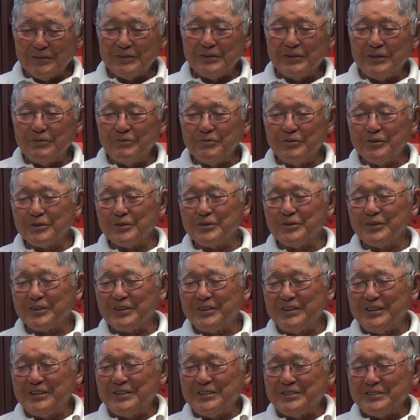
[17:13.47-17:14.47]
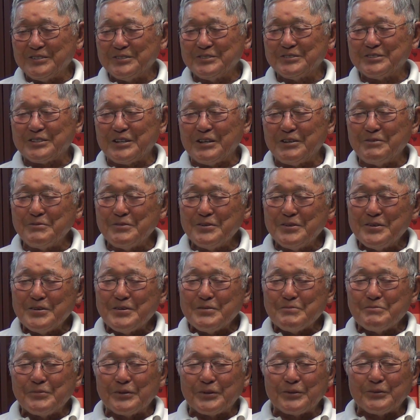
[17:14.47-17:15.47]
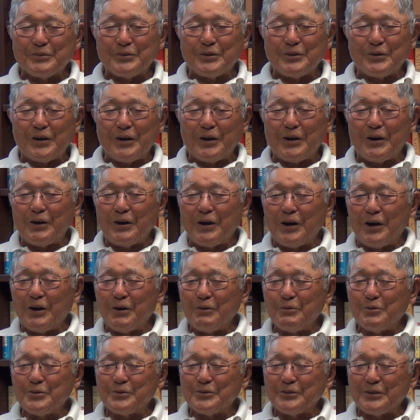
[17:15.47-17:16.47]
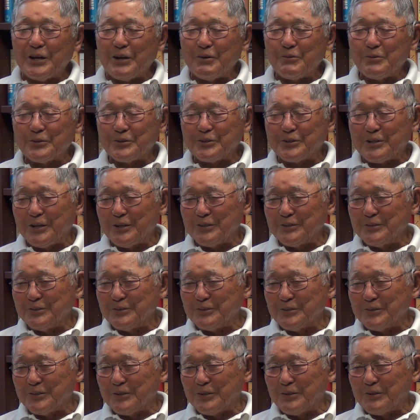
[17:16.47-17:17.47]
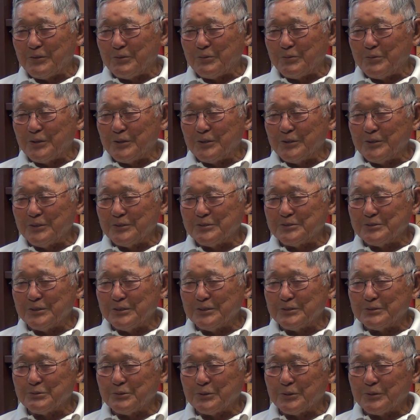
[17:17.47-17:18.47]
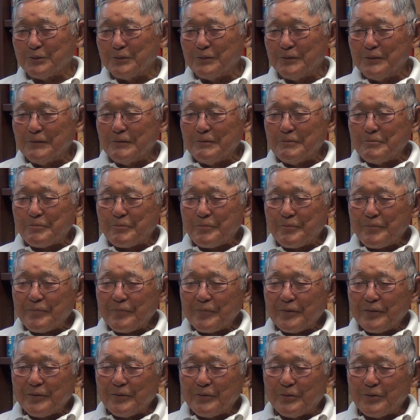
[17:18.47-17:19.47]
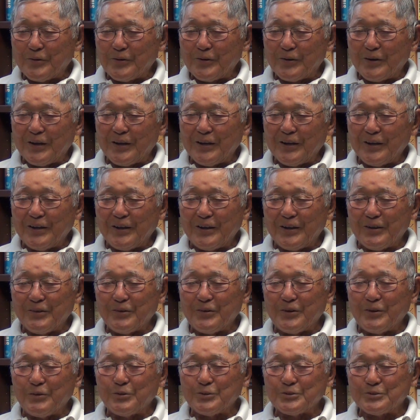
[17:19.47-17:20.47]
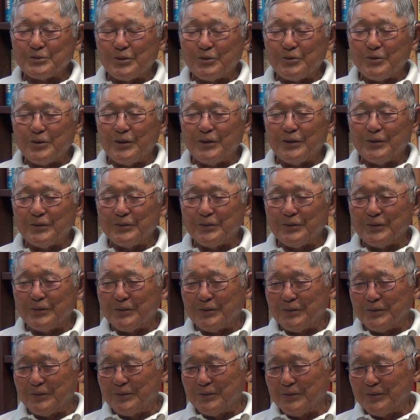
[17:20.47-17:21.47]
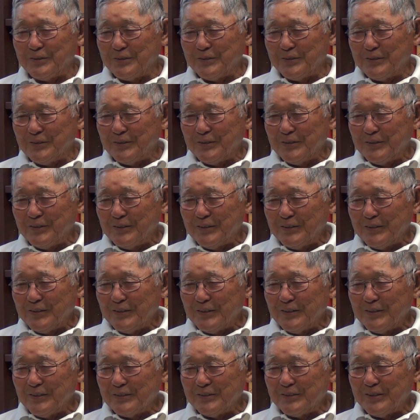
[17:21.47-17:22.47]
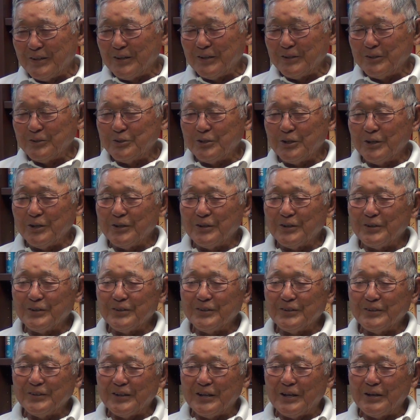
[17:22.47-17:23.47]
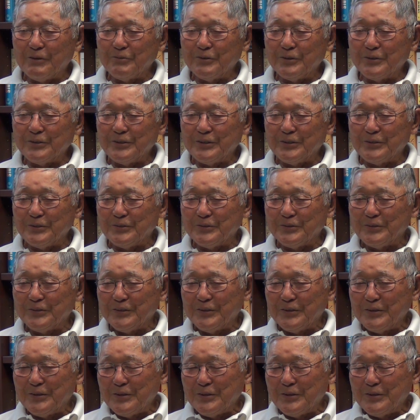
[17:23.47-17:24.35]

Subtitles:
Even the Caucasians came. But I would tell you one instance where I was around 9, 10, 11.